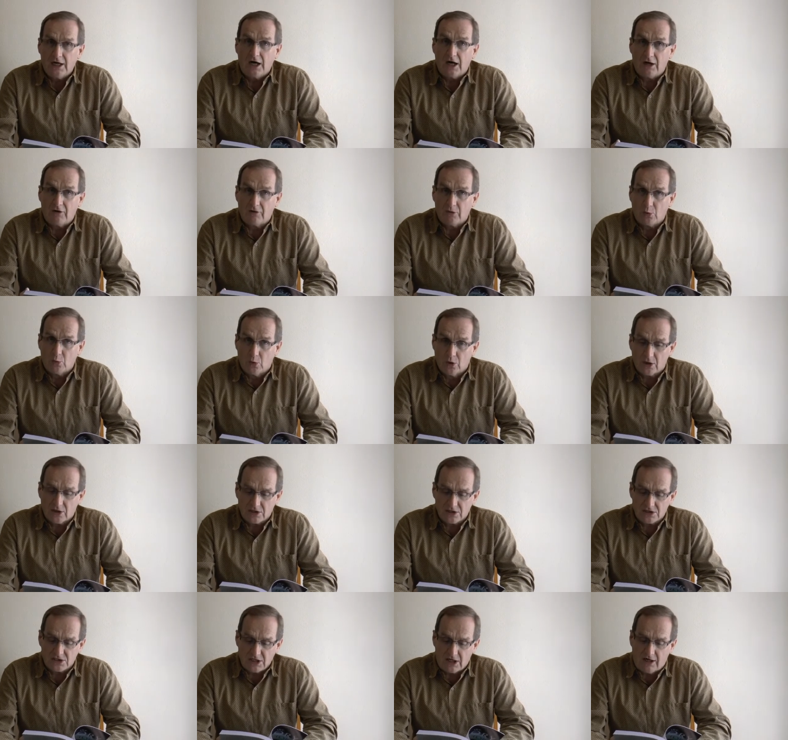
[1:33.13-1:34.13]
of the
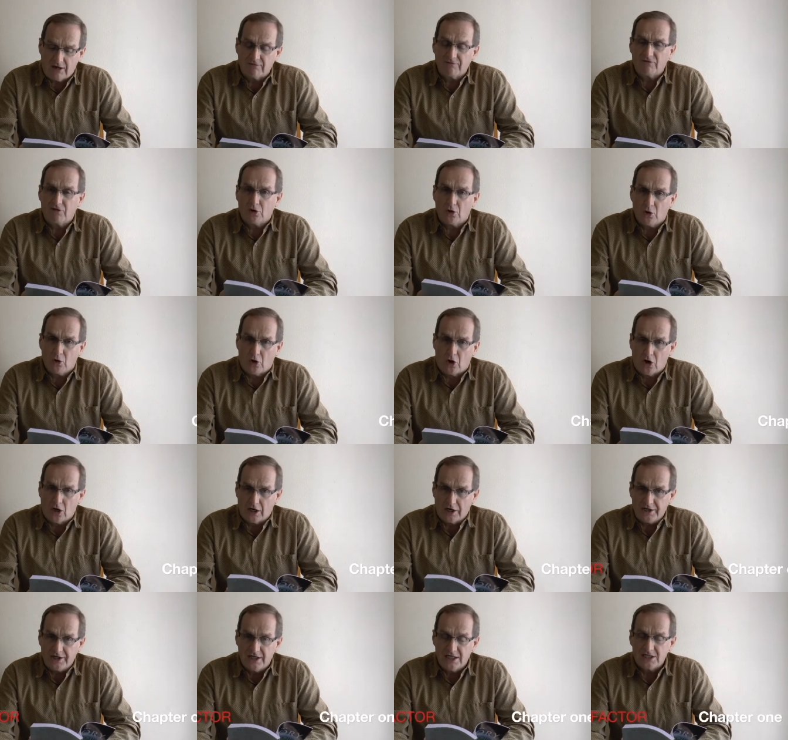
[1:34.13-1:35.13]
works of the
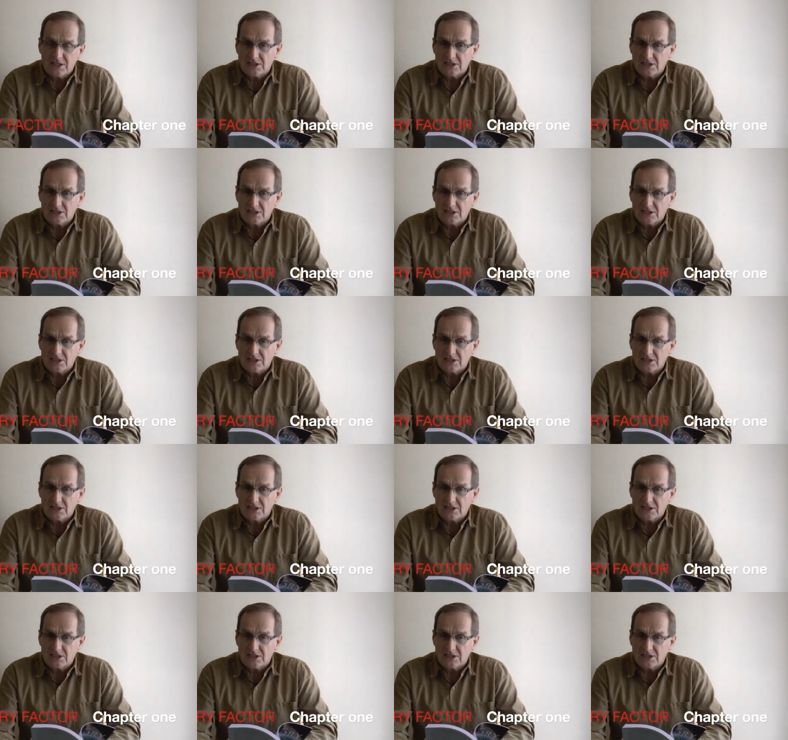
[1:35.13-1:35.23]
Lord.